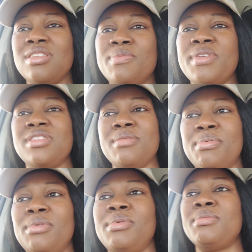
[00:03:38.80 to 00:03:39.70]
space is a
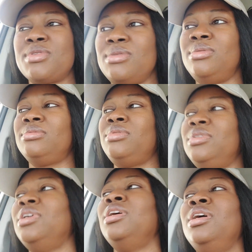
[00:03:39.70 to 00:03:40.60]
problem, so
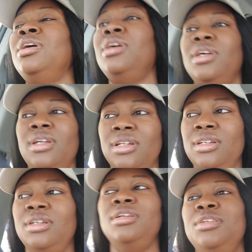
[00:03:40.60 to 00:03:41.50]

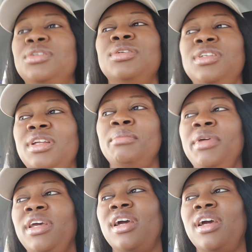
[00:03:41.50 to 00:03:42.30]
you don't need a big